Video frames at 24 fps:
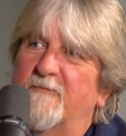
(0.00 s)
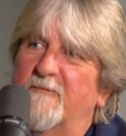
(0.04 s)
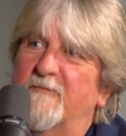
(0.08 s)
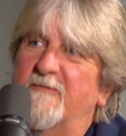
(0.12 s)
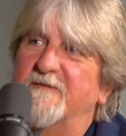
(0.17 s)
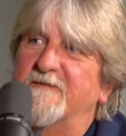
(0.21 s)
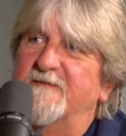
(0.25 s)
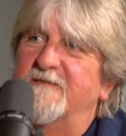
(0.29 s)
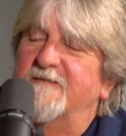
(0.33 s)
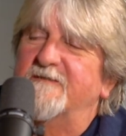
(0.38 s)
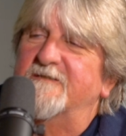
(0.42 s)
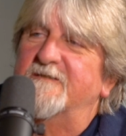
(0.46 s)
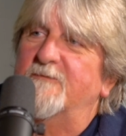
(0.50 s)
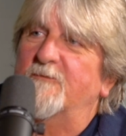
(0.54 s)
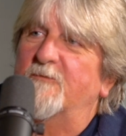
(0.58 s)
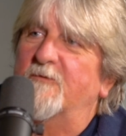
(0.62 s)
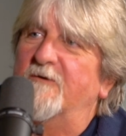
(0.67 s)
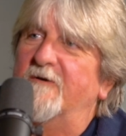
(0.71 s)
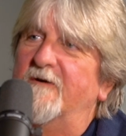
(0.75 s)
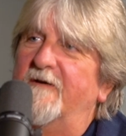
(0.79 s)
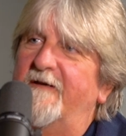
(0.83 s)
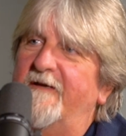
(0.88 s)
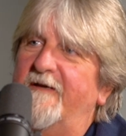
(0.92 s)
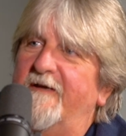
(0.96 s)
position
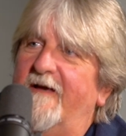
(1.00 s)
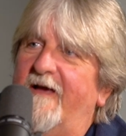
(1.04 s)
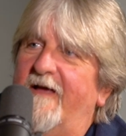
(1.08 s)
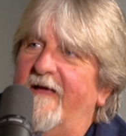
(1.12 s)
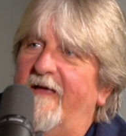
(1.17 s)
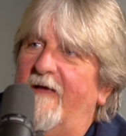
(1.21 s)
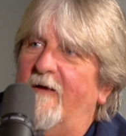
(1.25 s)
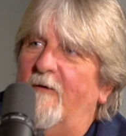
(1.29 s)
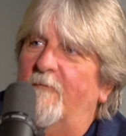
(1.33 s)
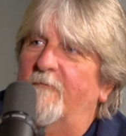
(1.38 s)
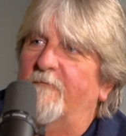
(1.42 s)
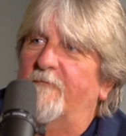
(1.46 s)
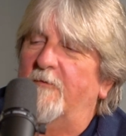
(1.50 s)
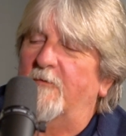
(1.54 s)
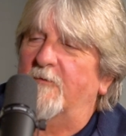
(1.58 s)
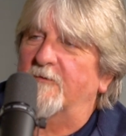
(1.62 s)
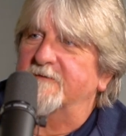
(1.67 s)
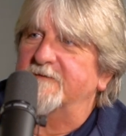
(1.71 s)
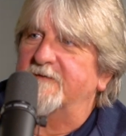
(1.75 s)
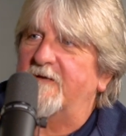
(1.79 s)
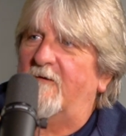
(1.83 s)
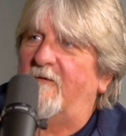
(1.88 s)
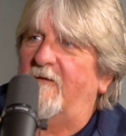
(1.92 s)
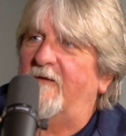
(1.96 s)
where I help
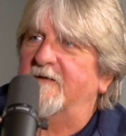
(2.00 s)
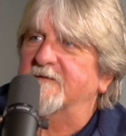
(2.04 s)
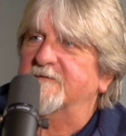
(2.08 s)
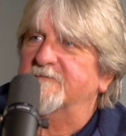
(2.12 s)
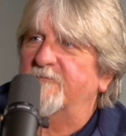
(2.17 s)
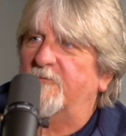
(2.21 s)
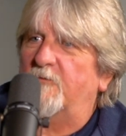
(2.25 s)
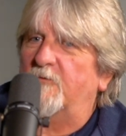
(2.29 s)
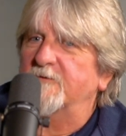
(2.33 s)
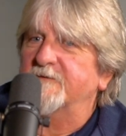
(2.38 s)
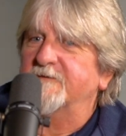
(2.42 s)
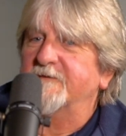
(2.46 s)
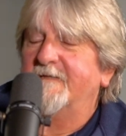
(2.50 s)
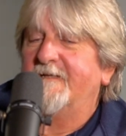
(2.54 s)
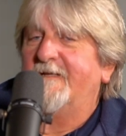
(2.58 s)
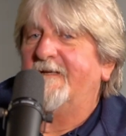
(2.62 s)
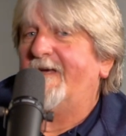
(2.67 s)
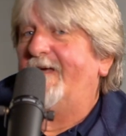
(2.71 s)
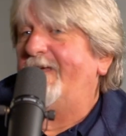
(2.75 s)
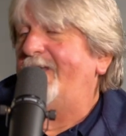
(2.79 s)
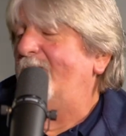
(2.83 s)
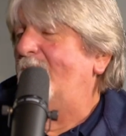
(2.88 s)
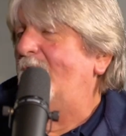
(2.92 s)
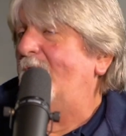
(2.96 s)
folks that are less fortunate.
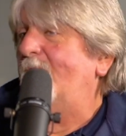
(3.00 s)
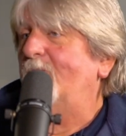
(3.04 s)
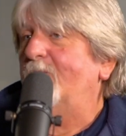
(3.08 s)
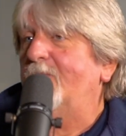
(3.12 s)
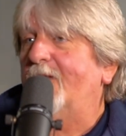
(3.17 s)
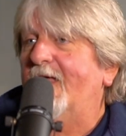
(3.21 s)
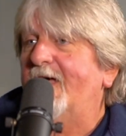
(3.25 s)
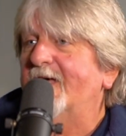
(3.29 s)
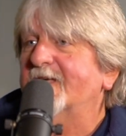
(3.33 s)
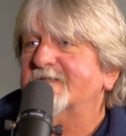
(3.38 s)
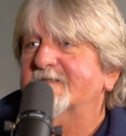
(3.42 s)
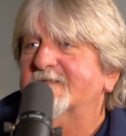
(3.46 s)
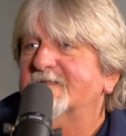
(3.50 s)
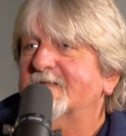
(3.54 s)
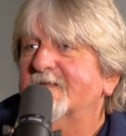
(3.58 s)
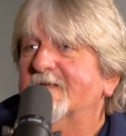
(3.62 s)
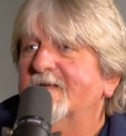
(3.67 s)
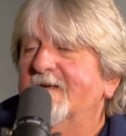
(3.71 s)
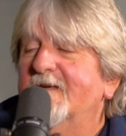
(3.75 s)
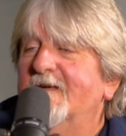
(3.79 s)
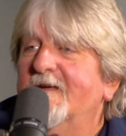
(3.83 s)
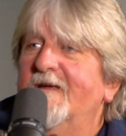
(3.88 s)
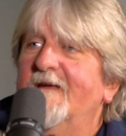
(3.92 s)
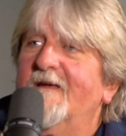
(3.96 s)
I know I'm blessed.
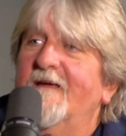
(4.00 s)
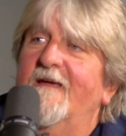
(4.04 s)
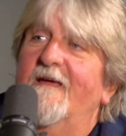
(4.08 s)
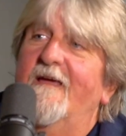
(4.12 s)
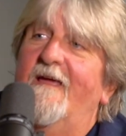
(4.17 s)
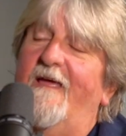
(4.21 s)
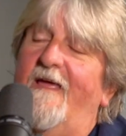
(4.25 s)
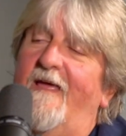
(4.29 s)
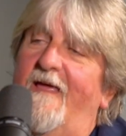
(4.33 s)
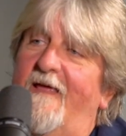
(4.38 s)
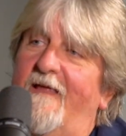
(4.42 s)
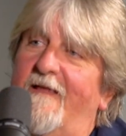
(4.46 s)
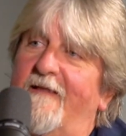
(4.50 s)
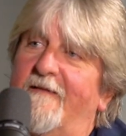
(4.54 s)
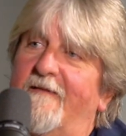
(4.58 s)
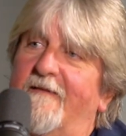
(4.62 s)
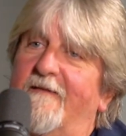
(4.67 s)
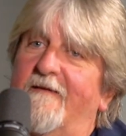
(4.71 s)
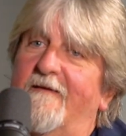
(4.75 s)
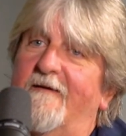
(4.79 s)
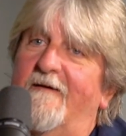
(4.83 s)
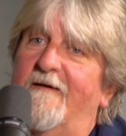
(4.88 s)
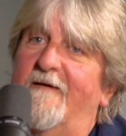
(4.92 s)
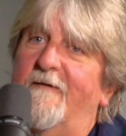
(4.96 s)
It
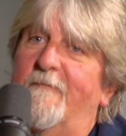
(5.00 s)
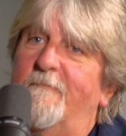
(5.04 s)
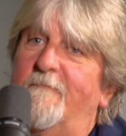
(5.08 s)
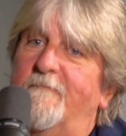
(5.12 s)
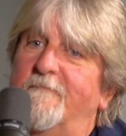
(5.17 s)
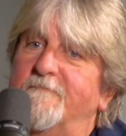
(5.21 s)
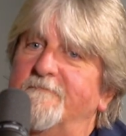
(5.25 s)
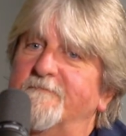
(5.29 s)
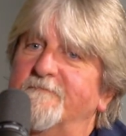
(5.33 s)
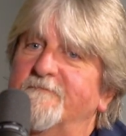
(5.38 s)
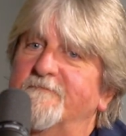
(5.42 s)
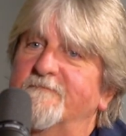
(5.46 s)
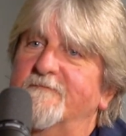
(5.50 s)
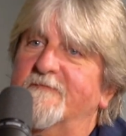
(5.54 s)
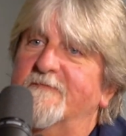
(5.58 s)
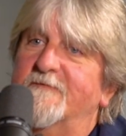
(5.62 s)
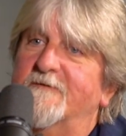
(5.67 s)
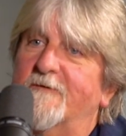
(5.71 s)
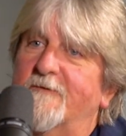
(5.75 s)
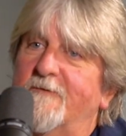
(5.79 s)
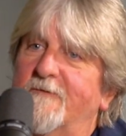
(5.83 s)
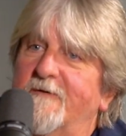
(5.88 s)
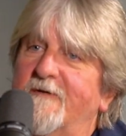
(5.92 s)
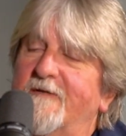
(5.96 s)

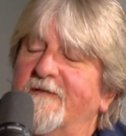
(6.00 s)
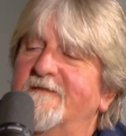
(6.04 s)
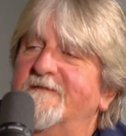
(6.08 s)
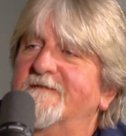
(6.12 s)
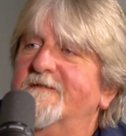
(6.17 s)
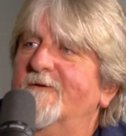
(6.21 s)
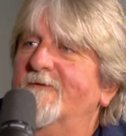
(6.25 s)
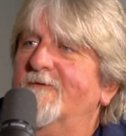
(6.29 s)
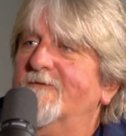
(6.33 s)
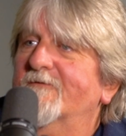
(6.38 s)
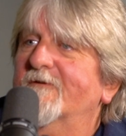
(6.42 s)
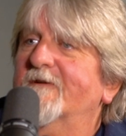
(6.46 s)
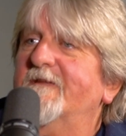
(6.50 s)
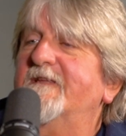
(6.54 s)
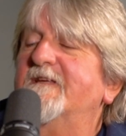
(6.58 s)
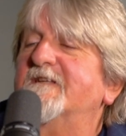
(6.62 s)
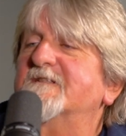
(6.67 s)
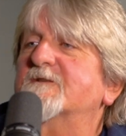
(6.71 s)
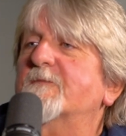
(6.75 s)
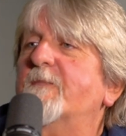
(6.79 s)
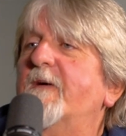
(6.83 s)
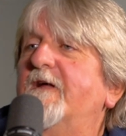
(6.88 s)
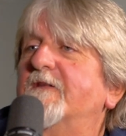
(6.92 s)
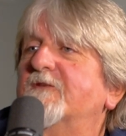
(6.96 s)
really
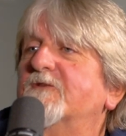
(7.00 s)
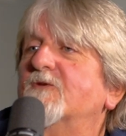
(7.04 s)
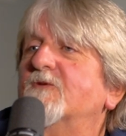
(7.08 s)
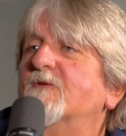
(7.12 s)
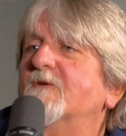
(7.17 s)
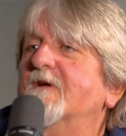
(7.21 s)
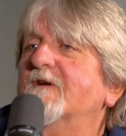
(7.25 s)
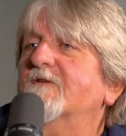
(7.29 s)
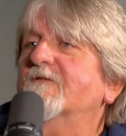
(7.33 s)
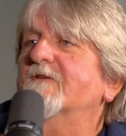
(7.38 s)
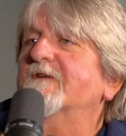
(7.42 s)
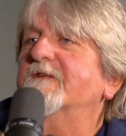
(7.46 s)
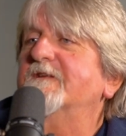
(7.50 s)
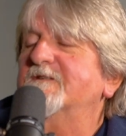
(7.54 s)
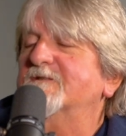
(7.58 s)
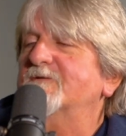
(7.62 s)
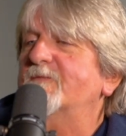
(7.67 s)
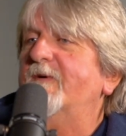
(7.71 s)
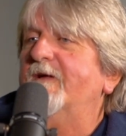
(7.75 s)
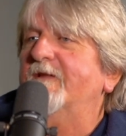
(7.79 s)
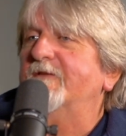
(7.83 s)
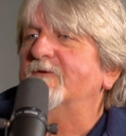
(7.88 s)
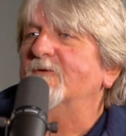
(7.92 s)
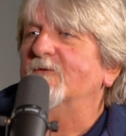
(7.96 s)
is about doing
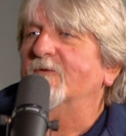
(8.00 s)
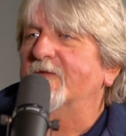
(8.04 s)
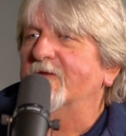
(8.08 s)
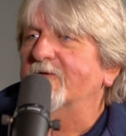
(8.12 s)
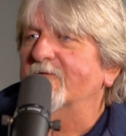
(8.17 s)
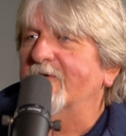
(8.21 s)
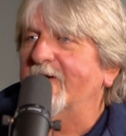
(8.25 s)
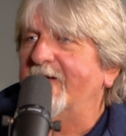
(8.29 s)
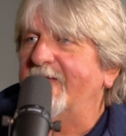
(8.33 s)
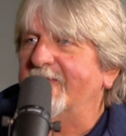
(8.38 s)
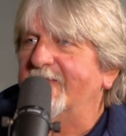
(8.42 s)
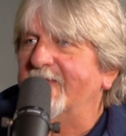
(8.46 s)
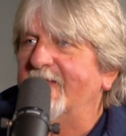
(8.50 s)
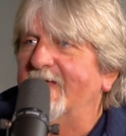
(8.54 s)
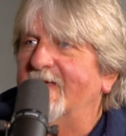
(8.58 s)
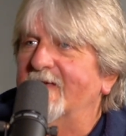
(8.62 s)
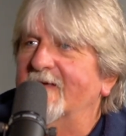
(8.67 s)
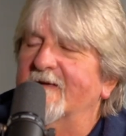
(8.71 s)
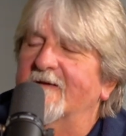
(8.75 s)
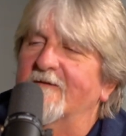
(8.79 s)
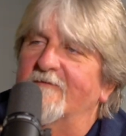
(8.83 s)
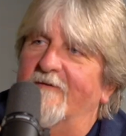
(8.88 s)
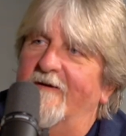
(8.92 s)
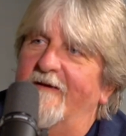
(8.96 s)
the right
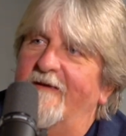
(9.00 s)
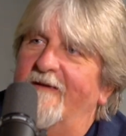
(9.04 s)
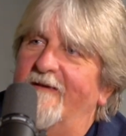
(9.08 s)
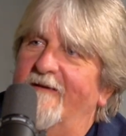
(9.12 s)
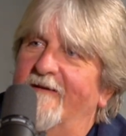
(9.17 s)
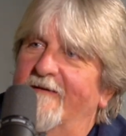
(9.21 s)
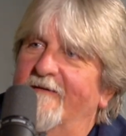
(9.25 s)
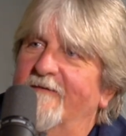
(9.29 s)
thing, right?